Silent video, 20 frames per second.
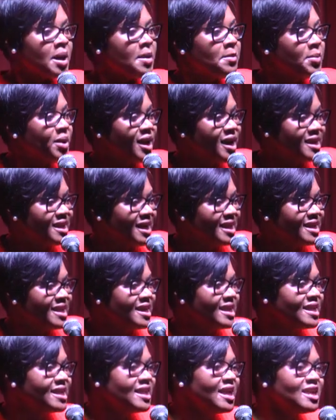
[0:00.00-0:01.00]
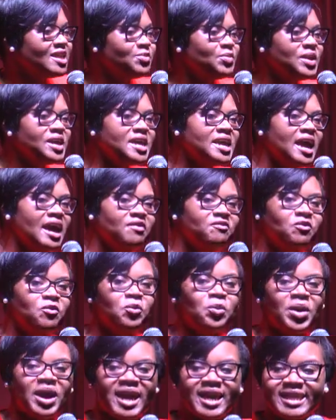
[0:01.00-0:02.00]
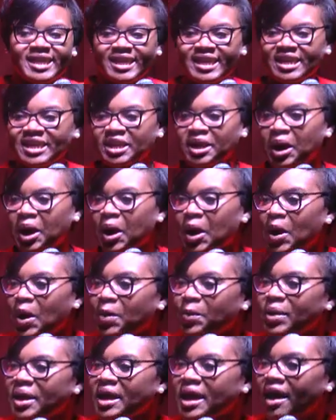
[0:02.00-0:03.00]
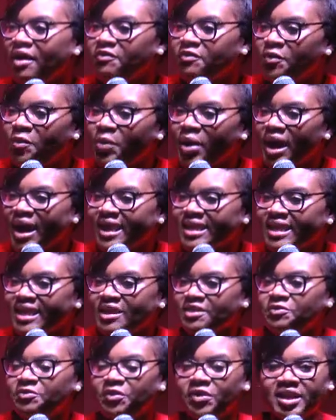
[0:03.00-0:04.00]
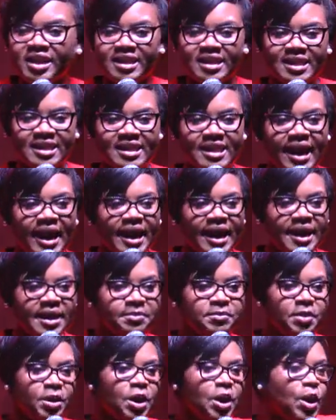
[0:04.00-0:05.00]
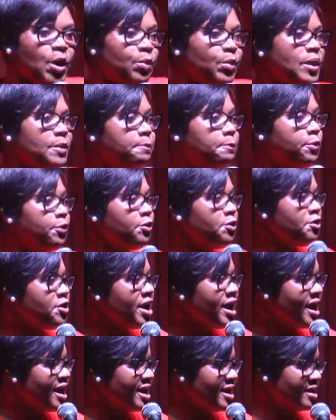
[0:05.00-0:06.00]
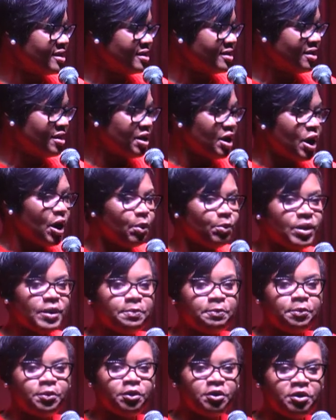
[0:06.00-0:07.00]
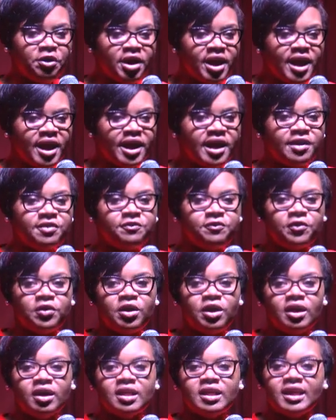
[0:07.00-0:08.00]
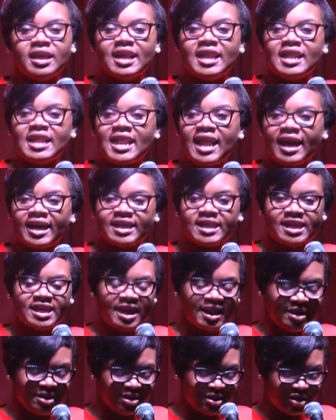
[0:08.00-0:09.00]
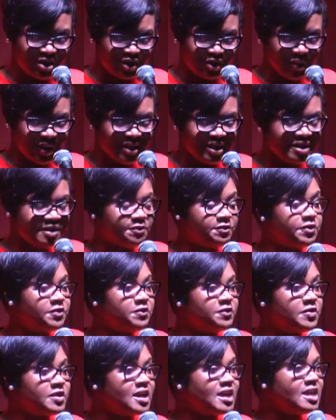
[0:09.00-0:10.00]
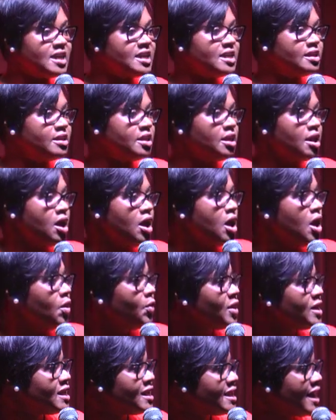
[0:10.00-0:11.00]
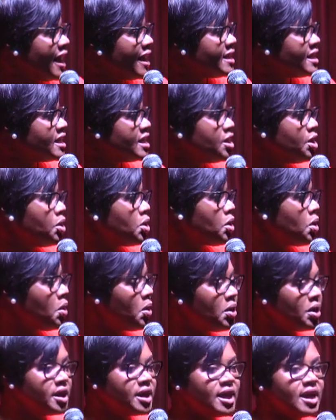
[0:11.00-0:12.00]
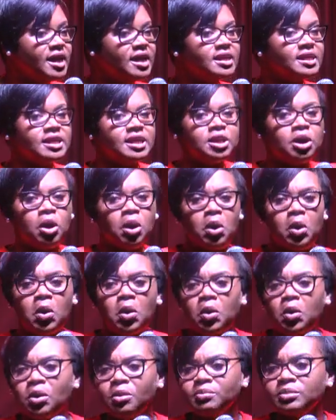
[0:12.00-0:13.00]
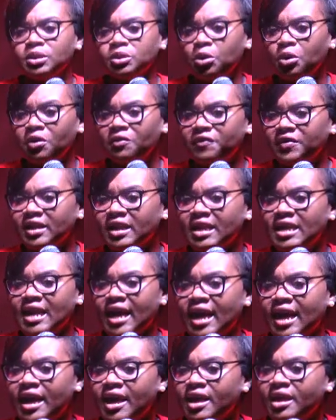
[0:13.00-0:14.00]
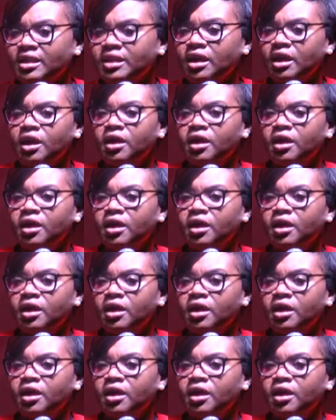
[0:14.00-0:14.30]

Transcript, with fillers: Brothers and sisters, we have waited. We have waited for this time. We prayed. We prayed for elections 2015. We sat in our corners, in our homes over the years,